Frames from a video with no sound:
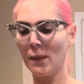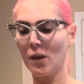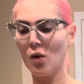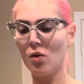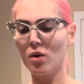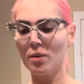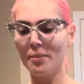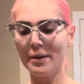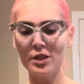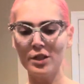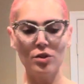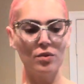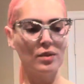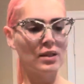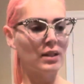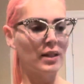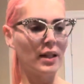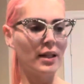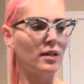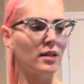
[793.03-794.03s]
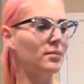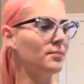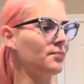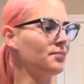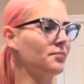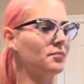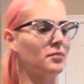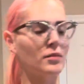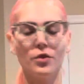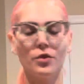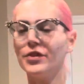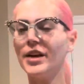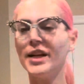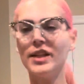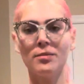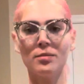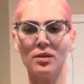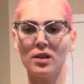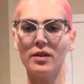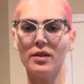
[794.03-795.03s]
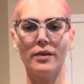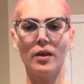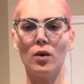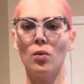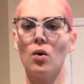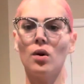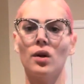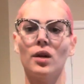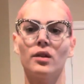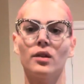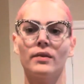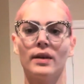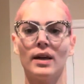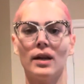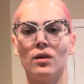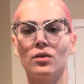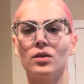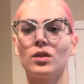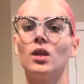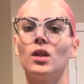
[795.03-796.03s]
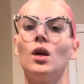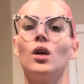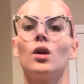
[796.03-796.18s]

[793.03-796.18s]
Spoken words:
or by doing like random stuff like walking around,